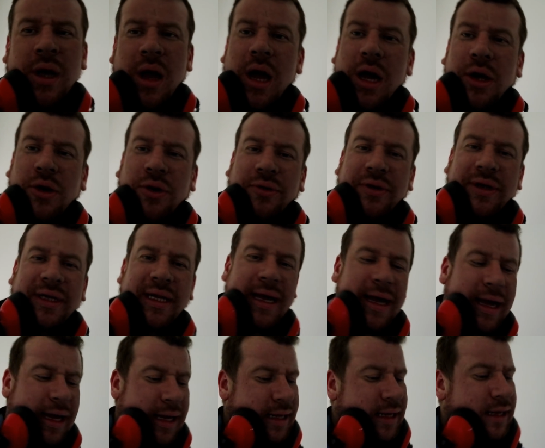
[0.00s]
Another
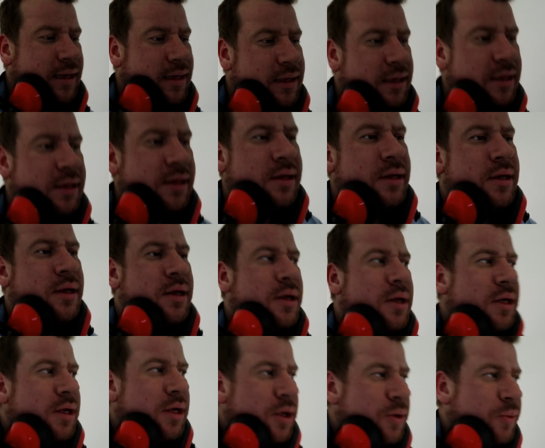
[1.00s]
day
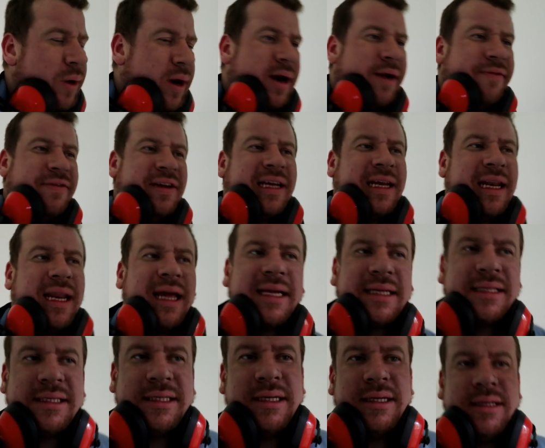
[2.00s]
where I've
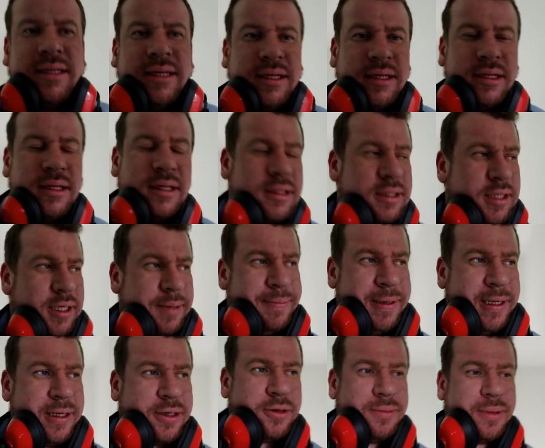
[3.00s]
neglected to
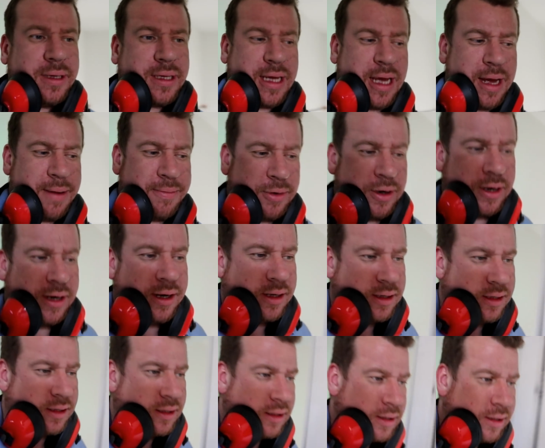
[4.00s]
pick up the
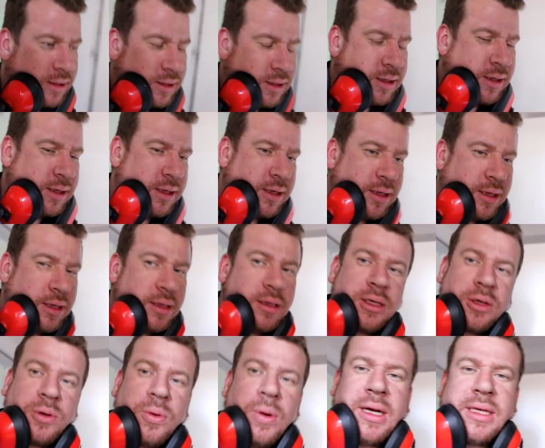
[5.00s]
camera
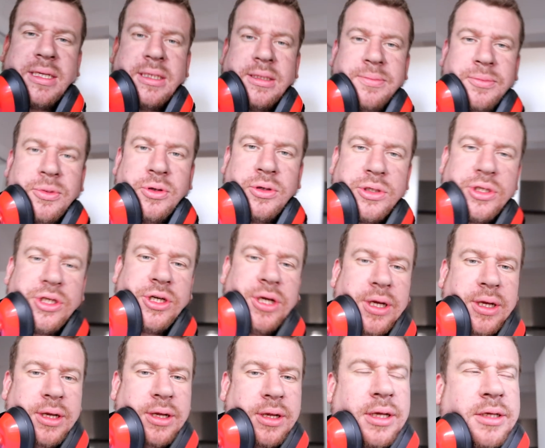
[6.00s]
quite as much
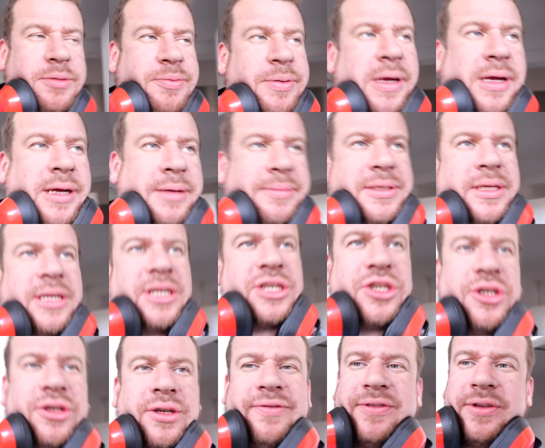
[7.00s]
as perhaps I
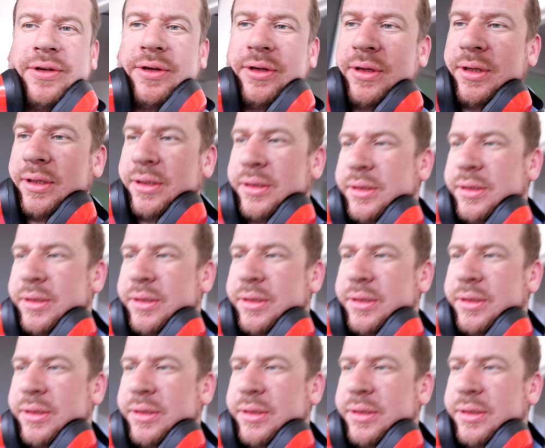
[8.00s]
should have done.